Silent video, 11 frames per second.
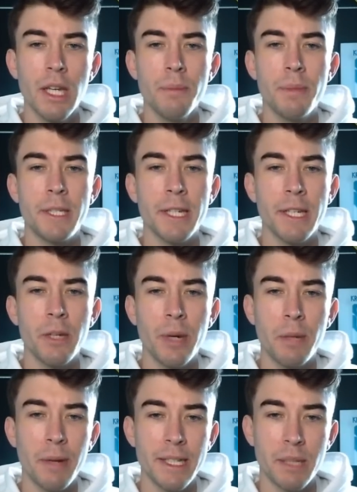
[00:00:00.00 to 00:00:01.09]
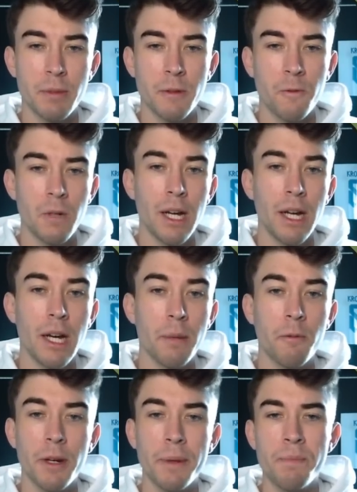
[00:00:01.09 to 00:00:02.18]
Particularly when he plays up, to, uh, up
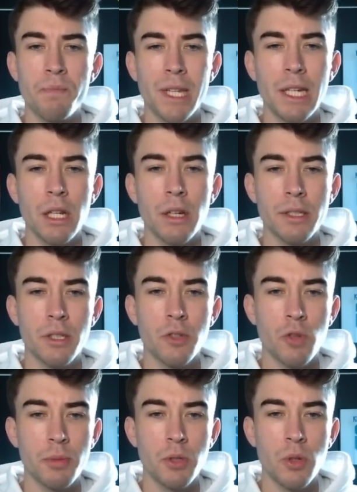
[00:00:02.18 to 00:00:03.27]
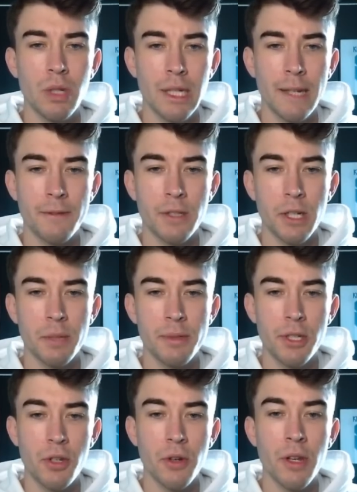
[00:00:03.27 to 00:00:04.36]
front, he likes to drop to this left side
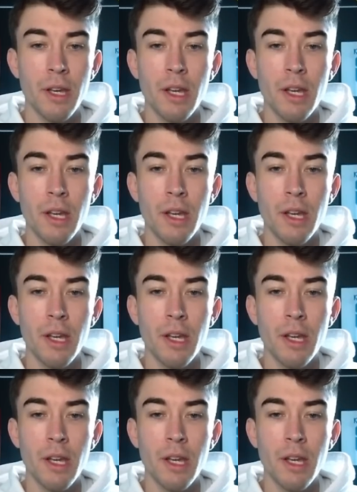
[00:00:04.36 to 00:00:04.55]
position,